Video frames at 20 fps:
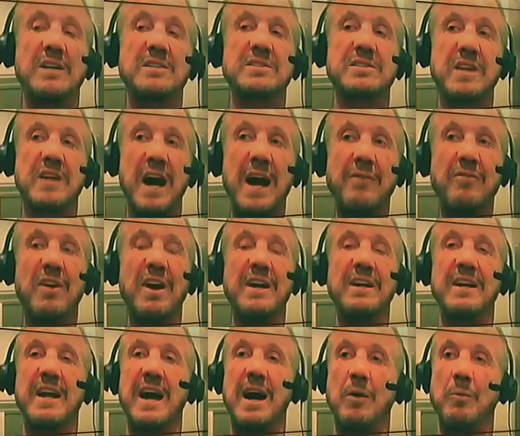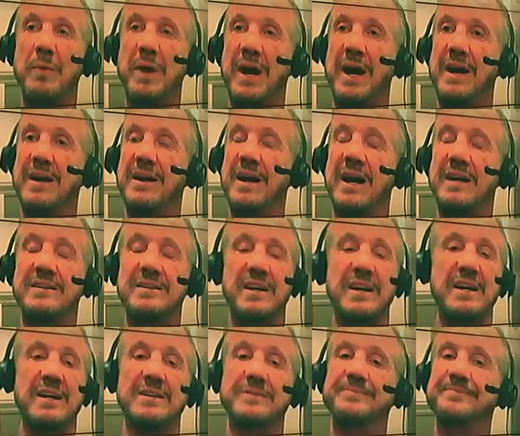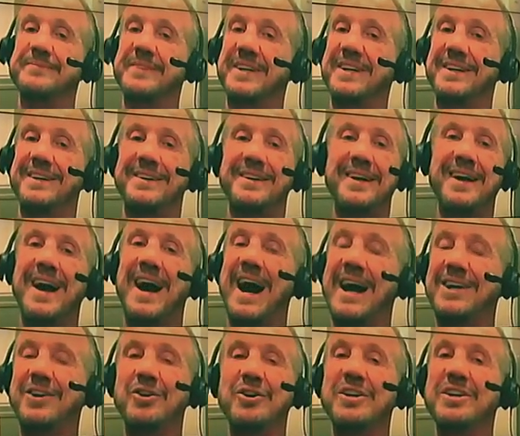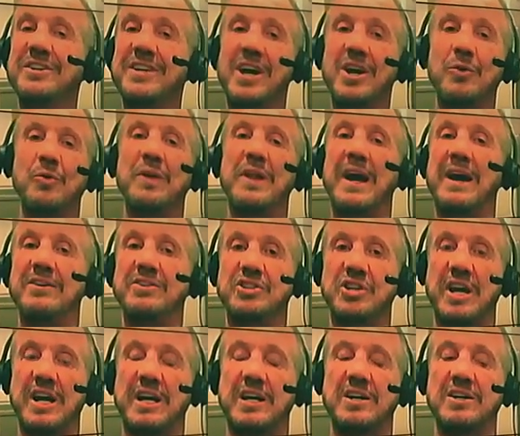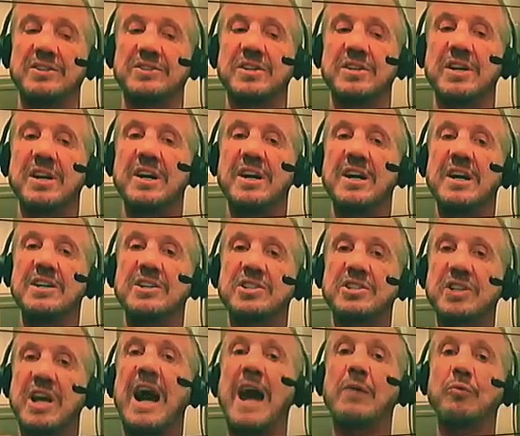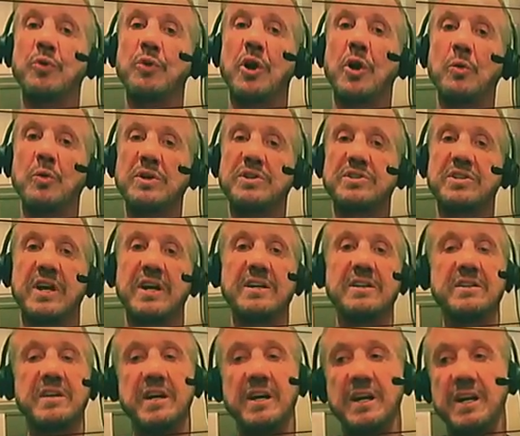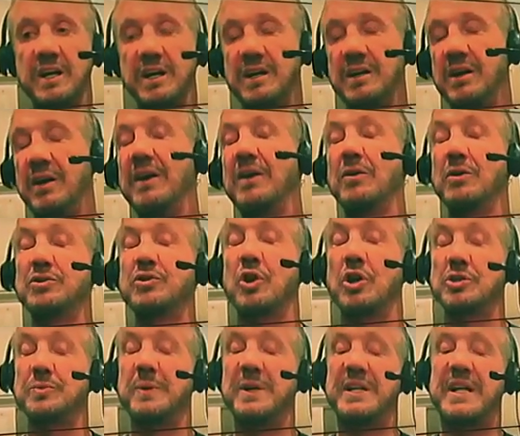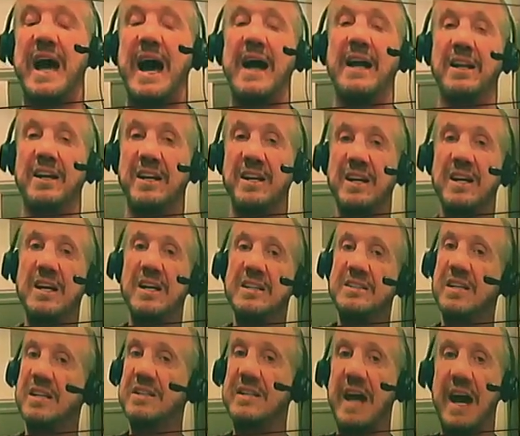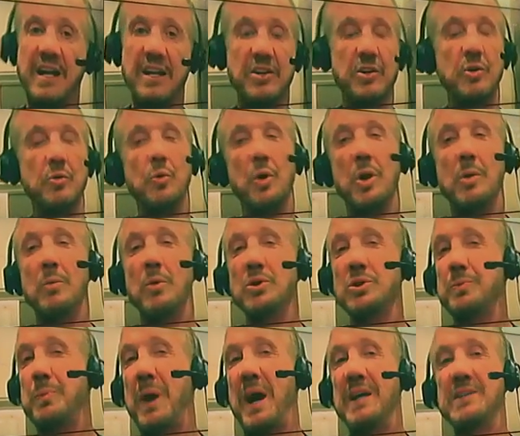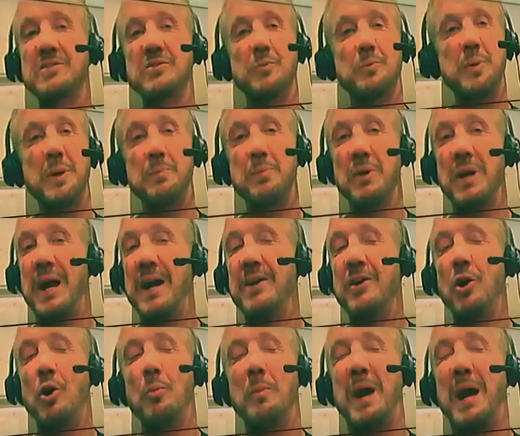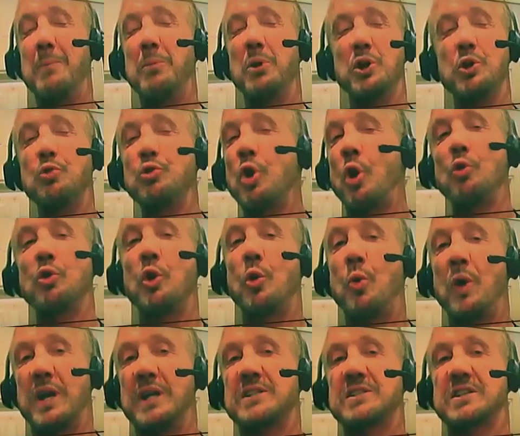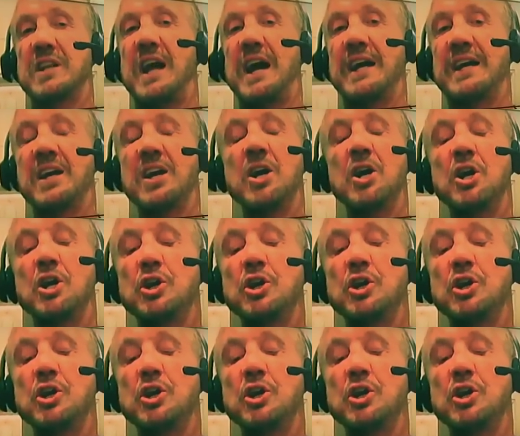Scott right now, man, I tell you, I couldn't have done it without Jake, because Scott would always say, Dee, he always calls me Dally. He said, Dally, you're one of the most positive people I know, man, but you don't know what it's like.